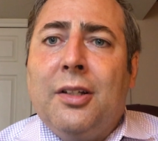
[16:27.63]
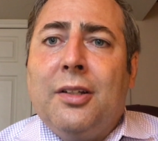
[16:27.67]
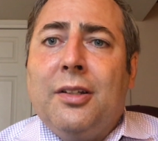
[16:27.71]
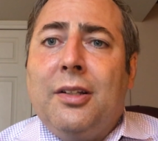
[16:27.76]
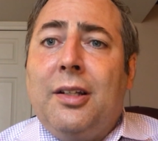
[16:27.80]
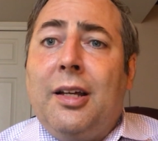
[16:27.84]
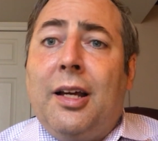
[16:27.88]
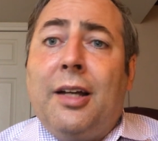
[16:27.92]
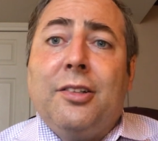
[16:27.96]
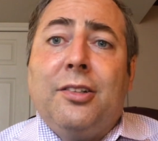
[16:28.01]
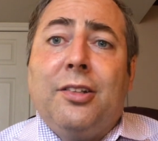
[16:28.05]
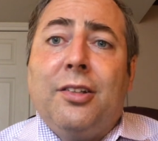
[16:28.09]

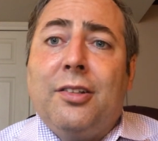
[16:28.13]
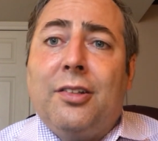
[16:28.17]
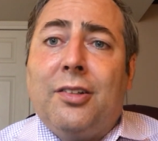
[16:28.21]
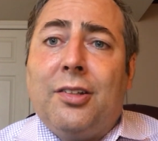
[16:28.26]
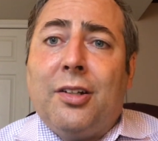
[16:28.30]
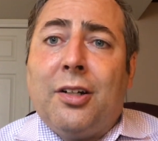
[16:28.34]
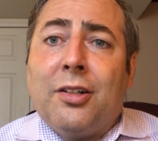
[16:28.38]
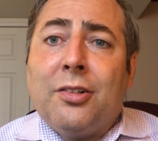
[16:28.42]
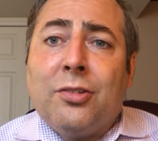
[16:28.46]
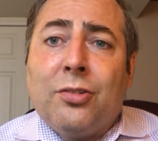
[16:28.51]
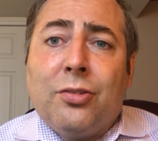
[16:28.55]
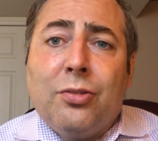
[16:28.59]
The edges
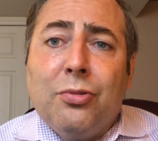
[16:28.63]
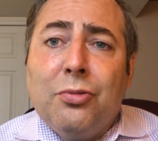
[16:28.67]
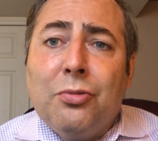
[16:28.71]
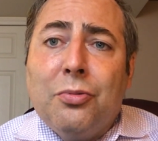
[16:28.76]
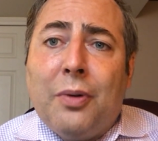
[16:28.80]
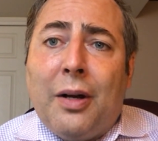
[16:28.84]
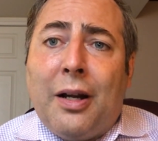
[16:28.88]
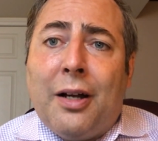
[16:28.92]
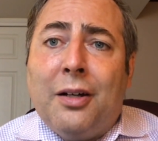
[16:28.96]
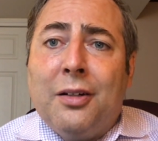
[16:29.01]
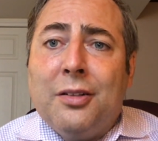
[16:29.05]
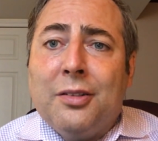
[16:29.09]
that are too
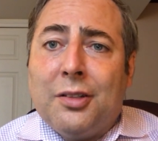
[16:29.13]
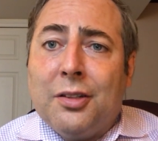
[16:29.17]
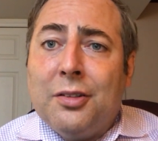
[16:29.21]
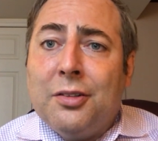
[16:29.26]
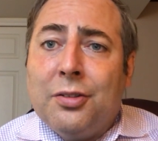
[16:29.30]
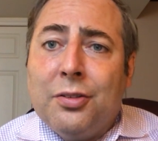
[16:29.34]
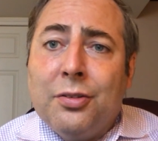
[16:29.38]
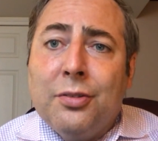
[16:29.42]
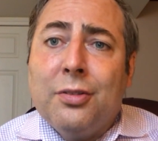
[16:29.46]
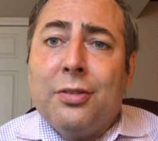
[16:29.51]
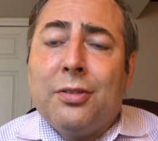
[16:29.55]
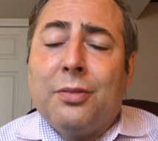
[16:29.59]
round and
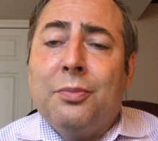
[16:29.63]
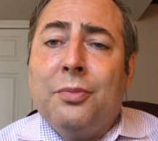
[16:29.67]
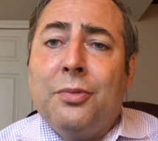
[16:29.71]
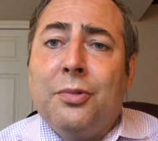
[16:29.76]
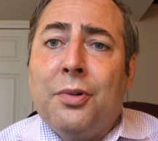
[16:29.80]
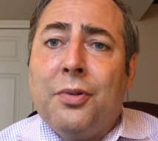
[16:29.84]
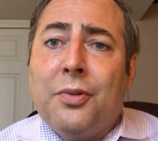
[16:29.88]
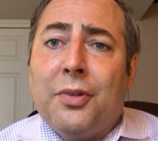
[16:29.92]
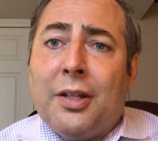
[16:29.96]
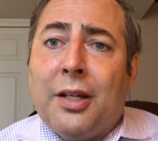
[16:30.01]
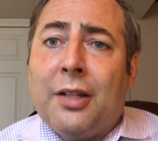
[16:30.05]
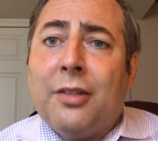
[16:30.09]
too
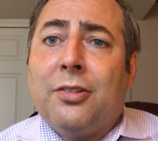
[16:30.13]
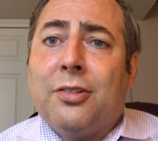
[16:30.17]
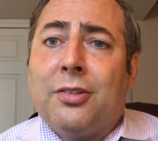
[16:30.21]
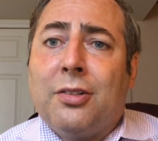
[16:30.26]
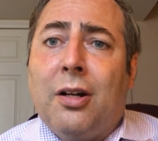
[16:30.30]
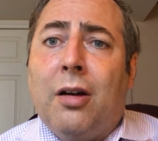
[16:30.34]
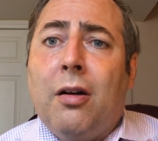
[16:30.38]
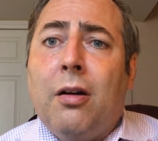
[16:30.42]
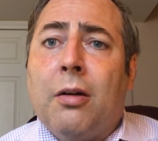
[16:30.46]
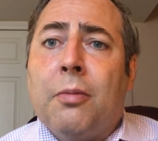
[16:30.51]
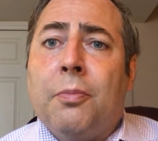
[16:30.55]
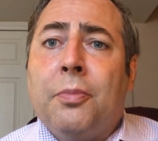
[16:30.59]
smooth get
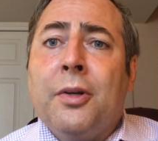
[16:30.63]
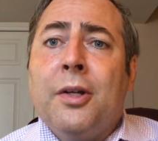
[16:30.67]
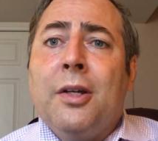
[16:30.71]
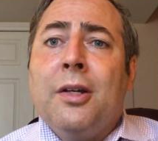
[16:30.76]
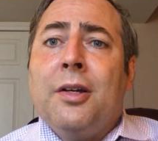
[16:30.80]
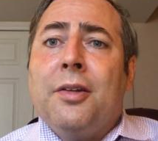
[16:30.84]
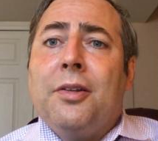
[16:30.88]
sharp.